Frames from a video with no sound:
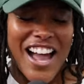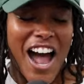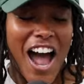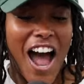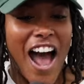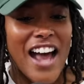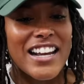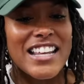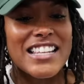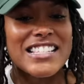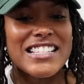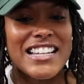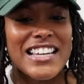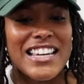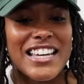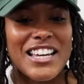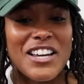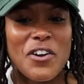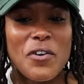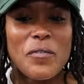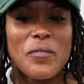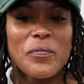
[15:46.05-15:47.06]

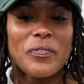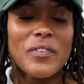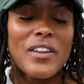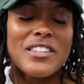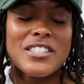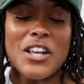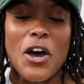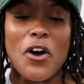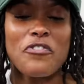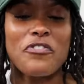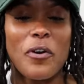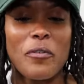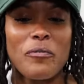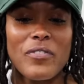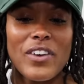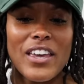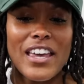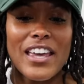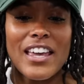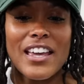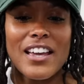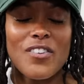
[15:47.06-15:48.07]
Honestly, so for
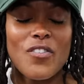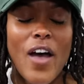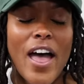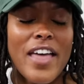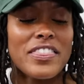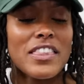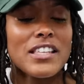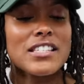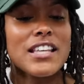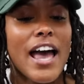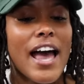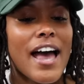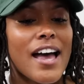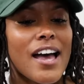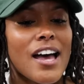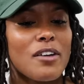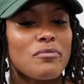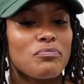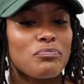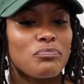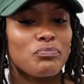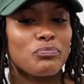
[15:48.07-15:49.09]
me, at the
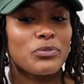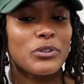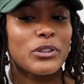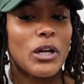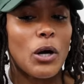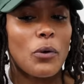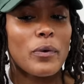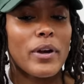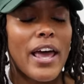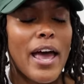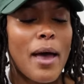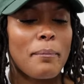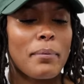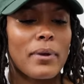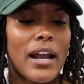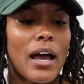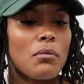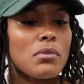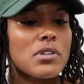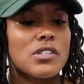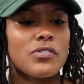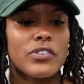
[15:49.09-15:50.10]
time, you know, when it happened,
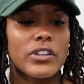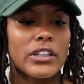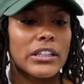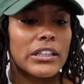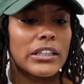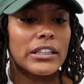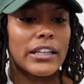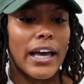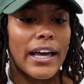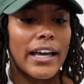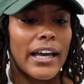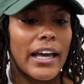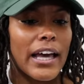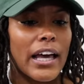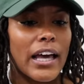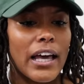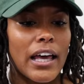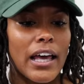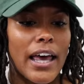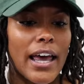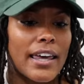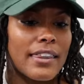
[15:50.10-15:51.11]
I was really like
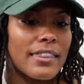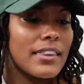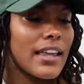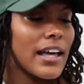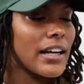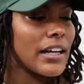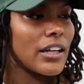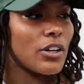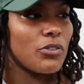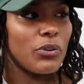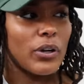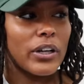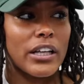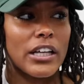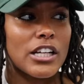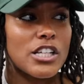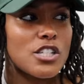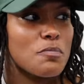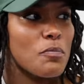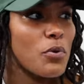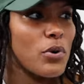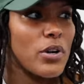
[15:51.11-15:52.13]
athletic, really
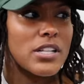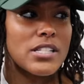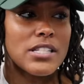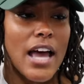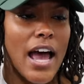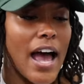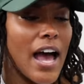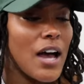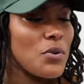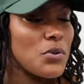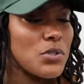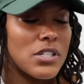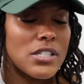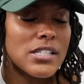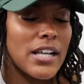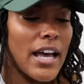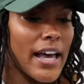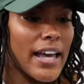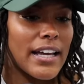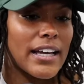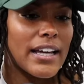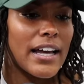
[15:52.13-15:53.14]
into sports. Mm-hmm. I was just
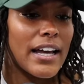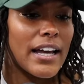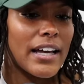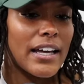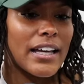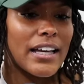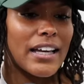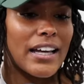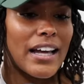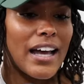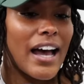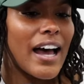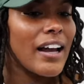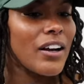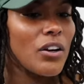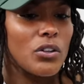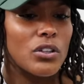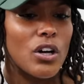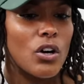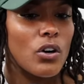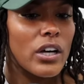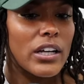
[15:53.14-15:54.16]
like, I
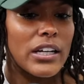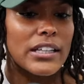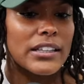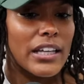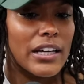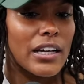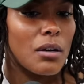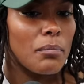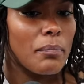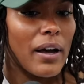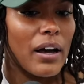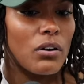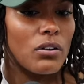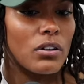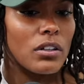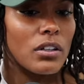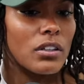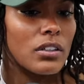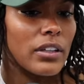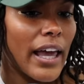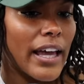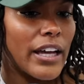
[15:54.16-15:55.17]
don't know anything about
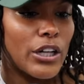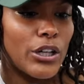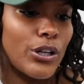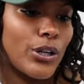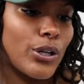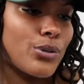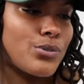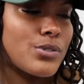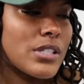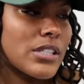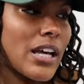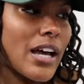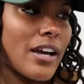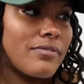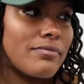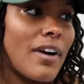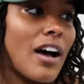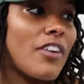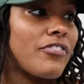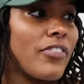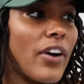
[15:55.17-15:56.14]
like girl stuff. My mm-hmm.